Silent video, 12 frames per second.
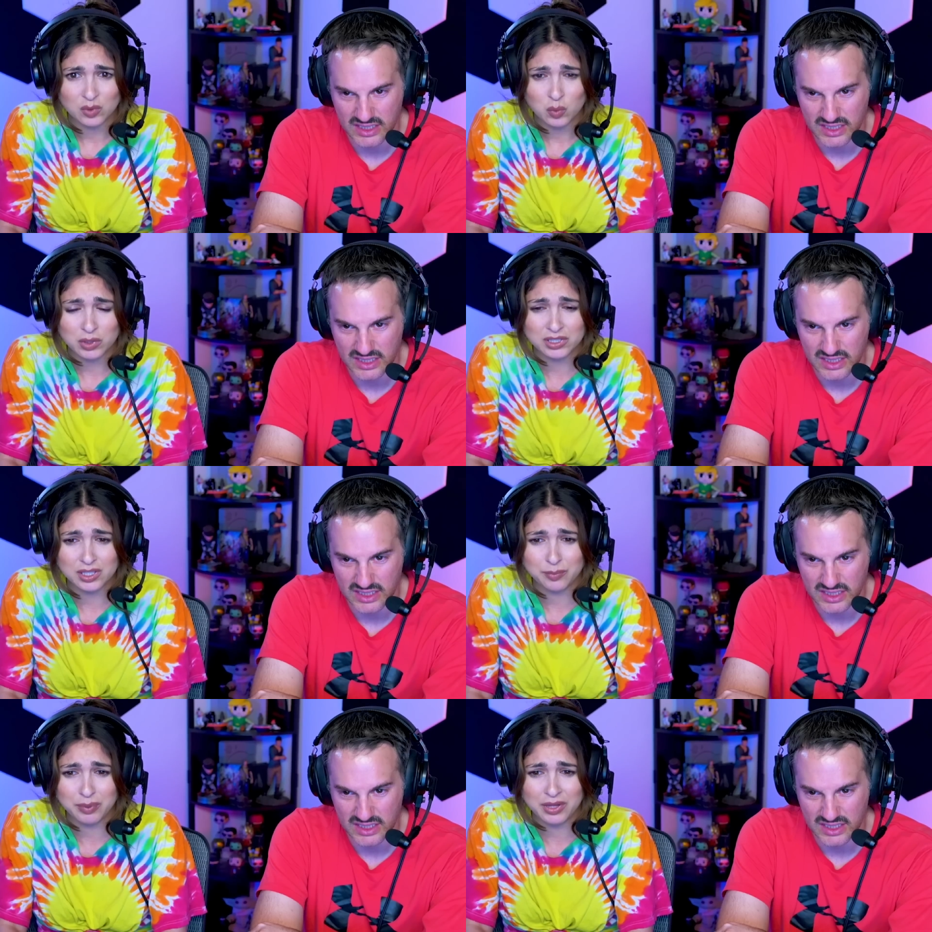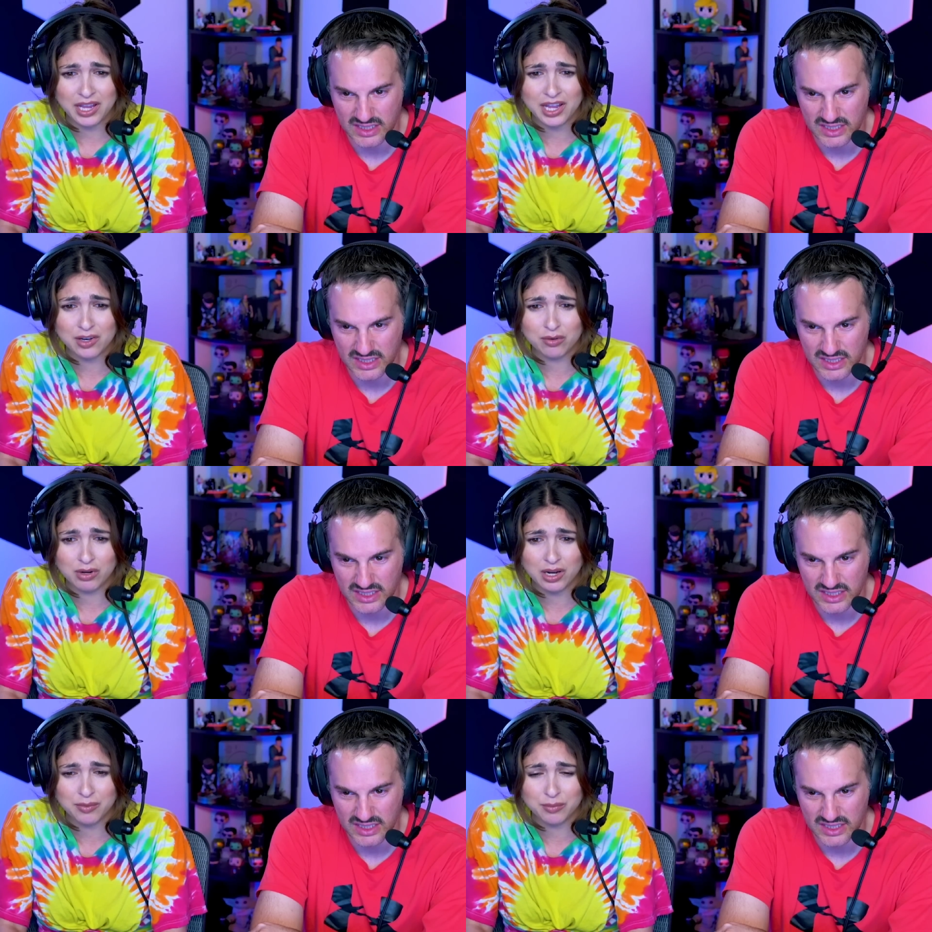Speaker 1: What's the
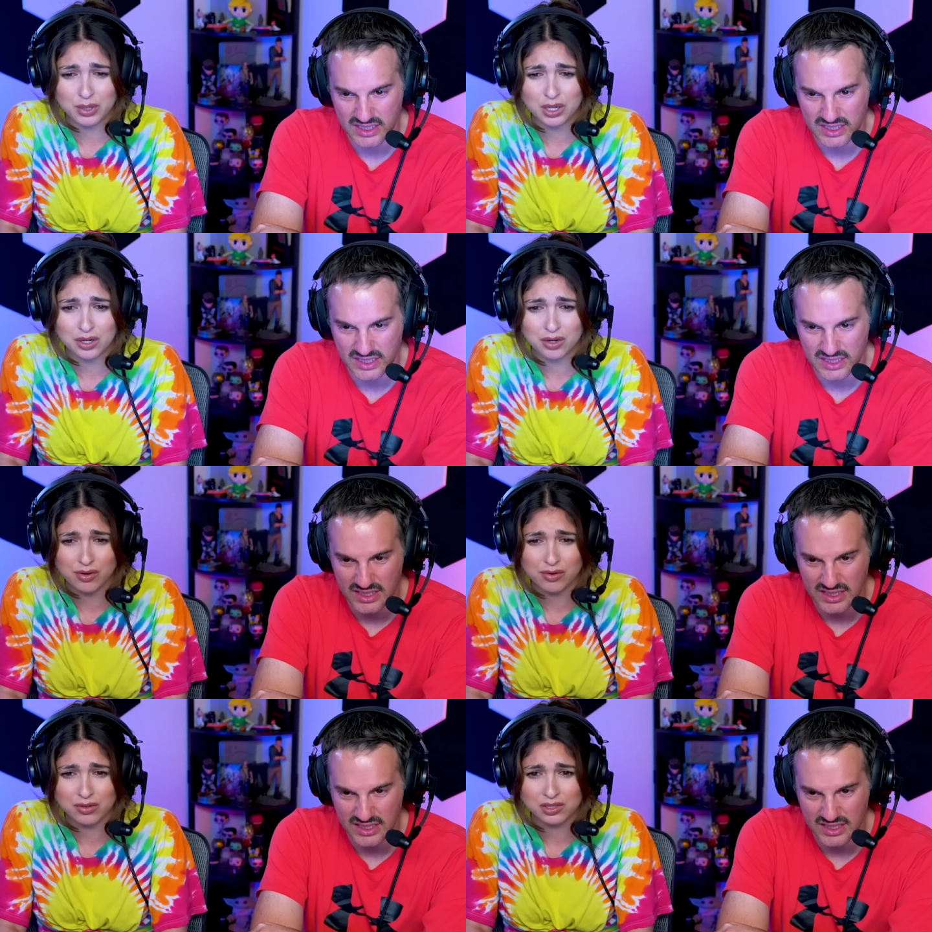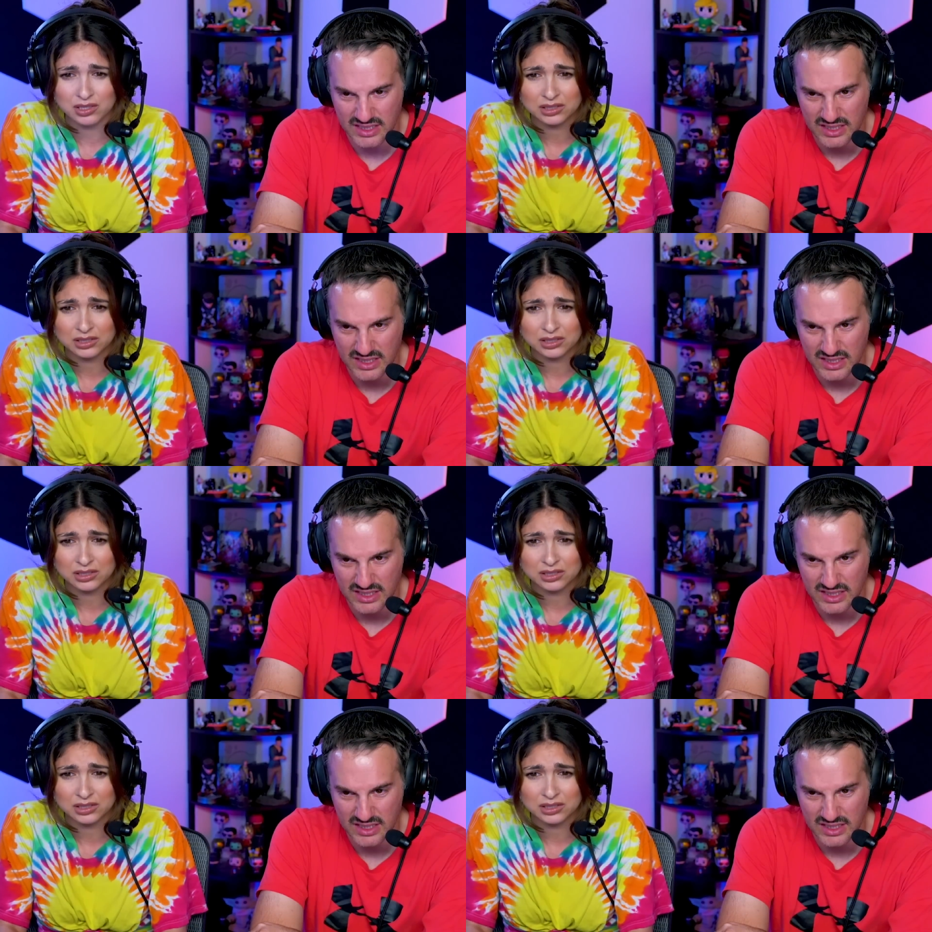plan, Rambo?